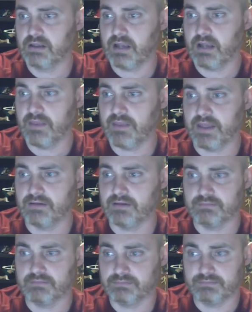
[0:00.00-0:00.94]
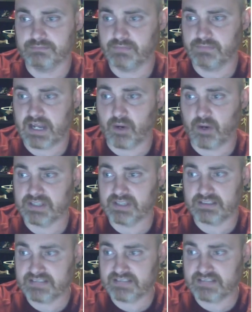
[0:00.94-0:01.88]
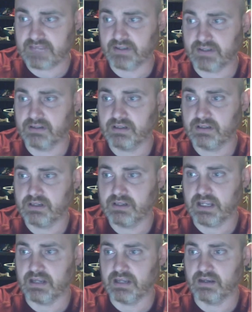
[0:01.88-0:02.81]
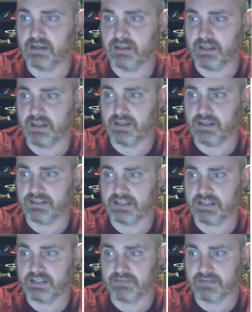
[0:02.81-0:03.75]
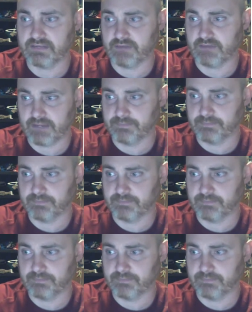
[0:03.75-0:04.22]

and then I always save it in the self.frame.